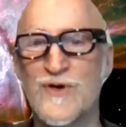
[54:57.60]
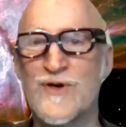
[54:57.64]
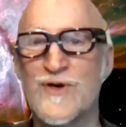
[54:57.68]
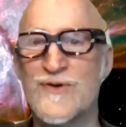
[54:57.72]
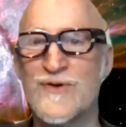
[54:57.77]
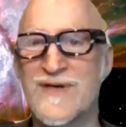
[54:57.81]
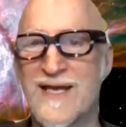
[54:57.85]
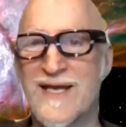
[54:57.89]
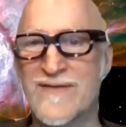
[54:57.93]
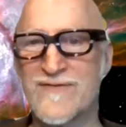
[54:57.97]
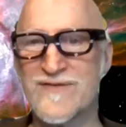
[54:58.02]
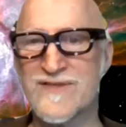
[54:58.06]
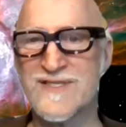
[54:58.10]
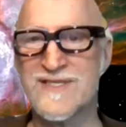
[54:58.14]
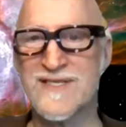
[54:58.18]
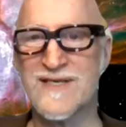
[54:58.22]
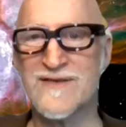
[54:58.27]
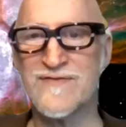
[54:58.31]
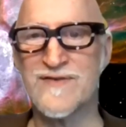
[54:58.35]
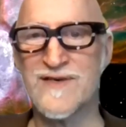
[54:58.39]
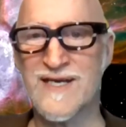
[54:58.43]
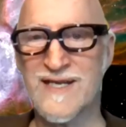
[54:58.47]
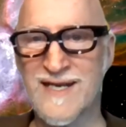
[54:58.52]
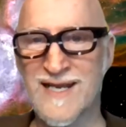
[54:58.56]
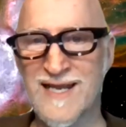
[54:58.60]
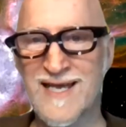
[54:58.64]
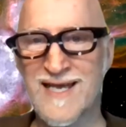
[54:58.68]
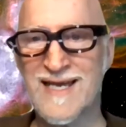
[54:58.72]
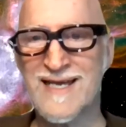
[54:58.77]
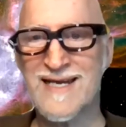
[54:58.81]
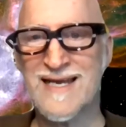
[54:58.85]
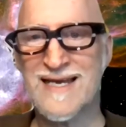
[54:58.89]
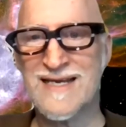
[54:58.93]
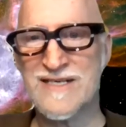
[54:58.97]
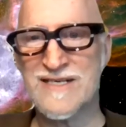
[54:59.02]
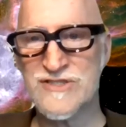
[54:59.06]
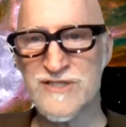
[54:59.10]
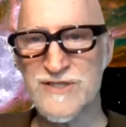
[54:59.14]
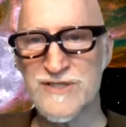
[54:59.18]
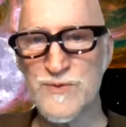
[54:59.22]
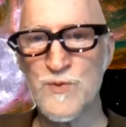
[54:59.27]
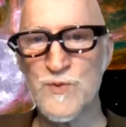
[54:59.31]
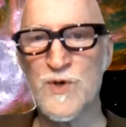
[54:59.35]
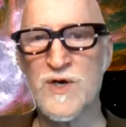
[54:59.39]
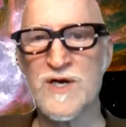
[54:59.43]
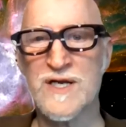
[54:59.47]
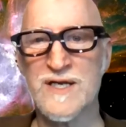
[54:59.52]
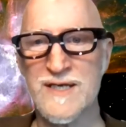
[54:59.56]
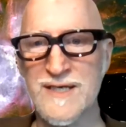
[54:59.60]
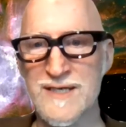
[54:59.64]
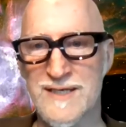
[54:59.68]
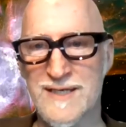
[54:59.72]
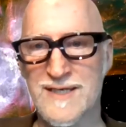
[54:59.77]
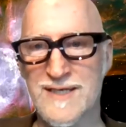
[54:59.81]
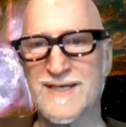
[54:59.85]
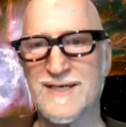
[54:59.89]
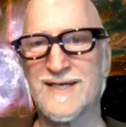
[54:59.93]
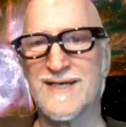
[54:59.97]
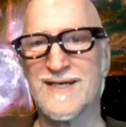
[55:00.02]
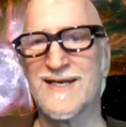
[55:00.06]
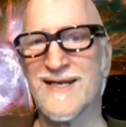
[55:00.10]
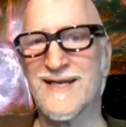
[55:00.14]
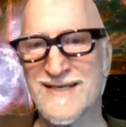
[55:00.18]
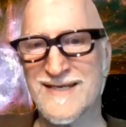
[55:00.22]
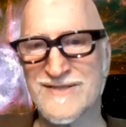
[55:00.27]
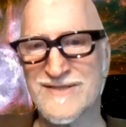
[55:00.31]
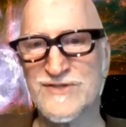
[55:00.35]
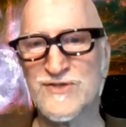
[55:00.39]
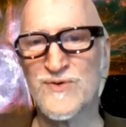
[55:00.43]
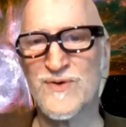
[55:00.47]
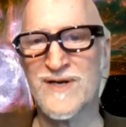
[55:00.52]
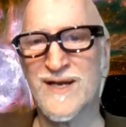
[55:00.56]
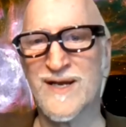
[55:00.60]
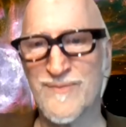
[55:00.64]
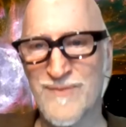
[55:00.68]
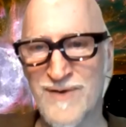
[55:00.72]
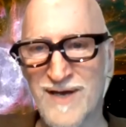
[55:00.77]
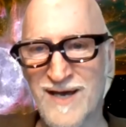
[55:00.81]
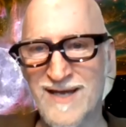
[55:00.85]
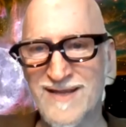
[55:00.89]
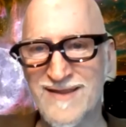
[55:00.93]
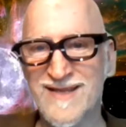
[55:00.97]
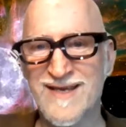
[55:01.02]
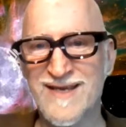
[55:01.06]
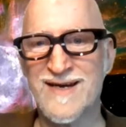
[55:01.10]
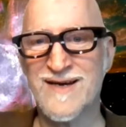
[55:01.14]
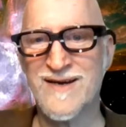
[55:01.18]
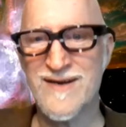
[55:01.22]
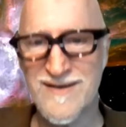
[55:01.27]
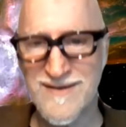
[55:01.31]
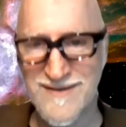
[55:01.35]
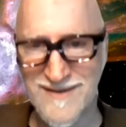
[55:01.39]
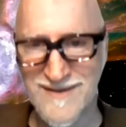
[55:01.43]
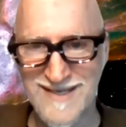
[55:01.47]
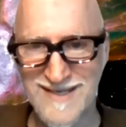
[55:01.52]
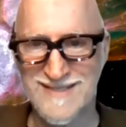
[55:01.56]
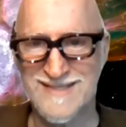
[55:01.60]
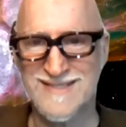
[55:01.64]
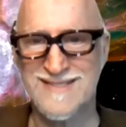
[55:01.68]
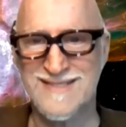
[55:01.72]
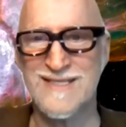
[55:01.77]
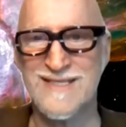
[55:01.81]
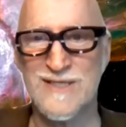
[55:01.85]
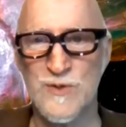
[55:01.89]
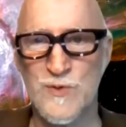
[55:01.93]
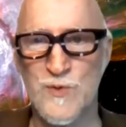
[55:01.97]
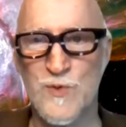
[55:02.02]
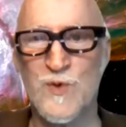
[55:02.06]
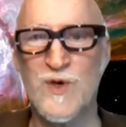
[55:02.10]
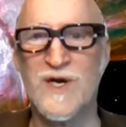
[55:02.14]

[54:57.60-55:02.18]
road and have the stuff online actually working. Like so when I'm not there, it's still